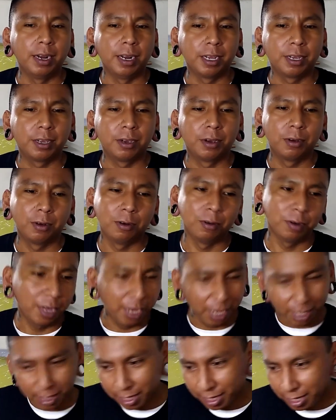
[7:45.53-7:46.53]
Like,
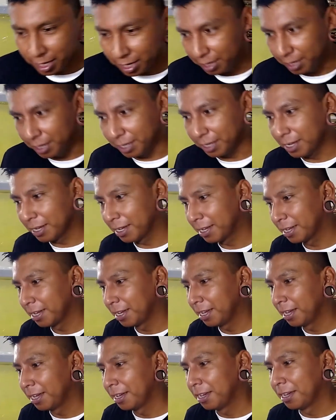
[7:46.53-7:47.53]
okay then.
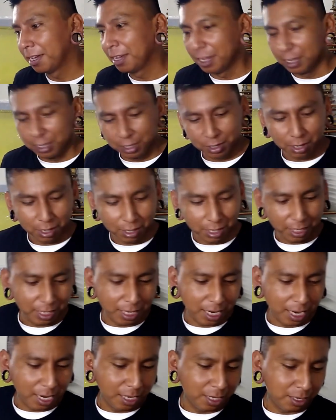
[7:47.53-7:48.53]
So I
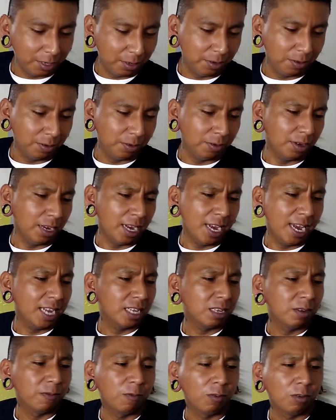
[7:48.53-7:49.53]
decided I
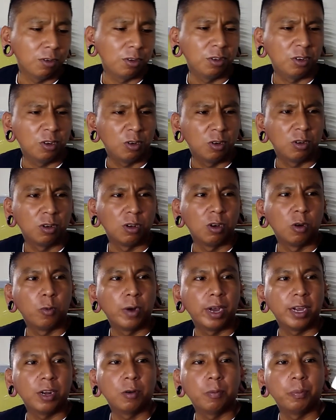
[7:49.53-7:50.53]
asked them for a
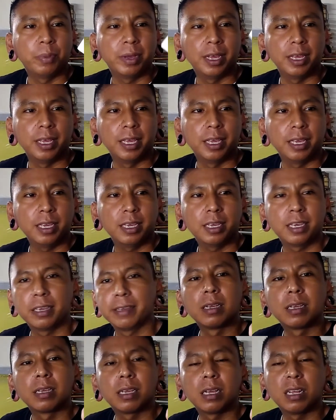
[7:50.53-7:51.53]
white opaque ink.
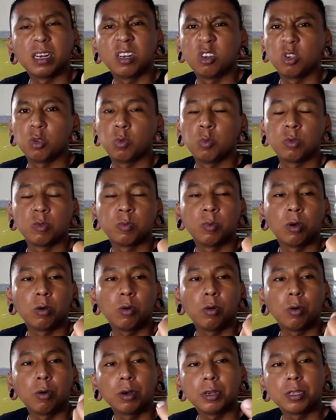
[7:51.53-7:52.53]
I got a little small
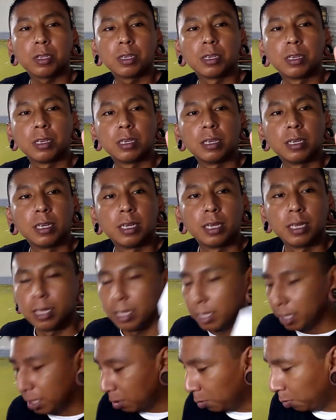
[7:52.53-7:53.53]
quart.
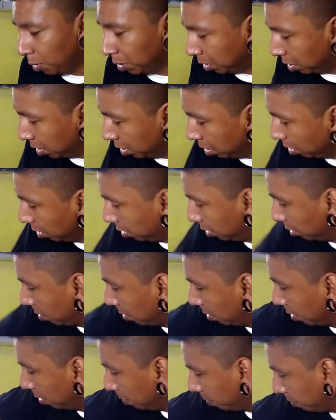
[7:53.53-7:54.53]
I went to another
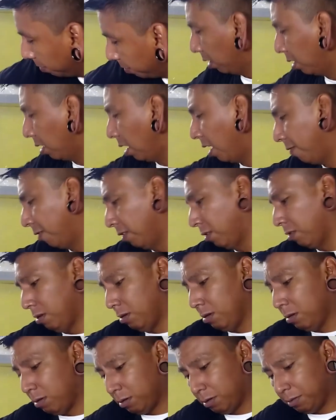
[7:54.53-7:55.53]
store, Graphic
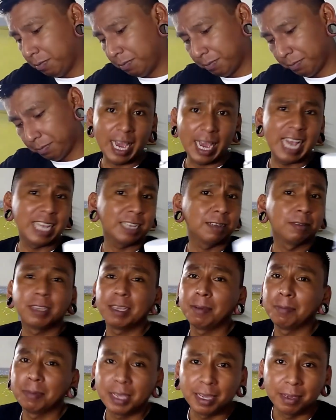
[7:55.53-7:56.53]
Color, asked them the
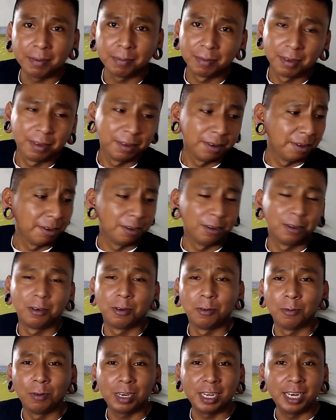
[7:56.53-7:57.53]
same thing.
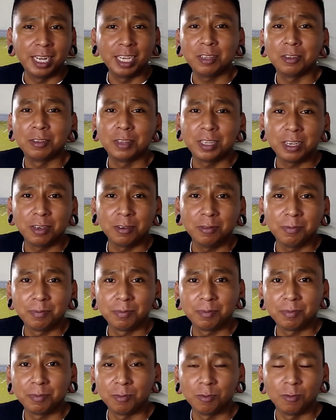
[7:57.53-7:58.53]
What kind of inks do you sell?
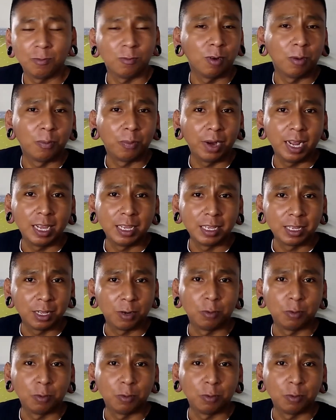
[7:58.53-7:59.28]
What brand?